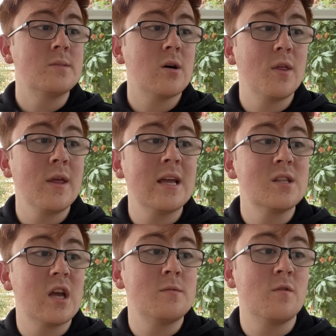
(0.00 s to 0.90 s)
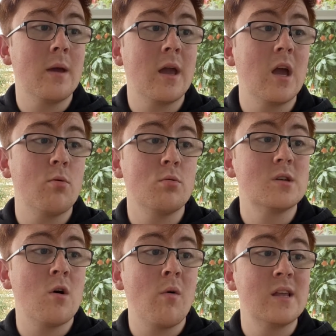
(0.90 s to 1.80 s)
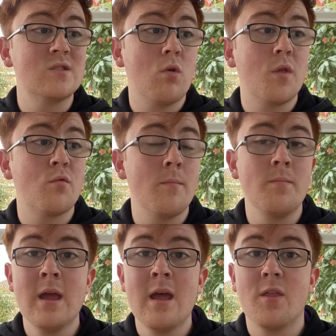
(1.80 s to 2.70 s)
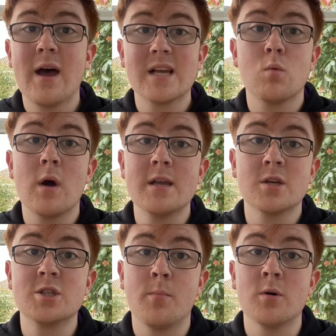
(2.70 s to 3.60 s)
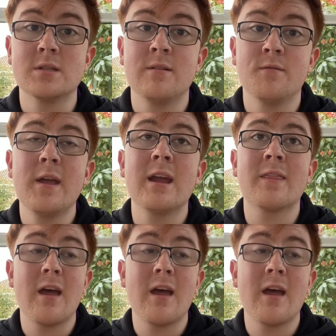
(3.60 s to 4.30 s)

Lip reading: So I think in terms of picking up a result against Rotherham, that's why it's such a positive thing.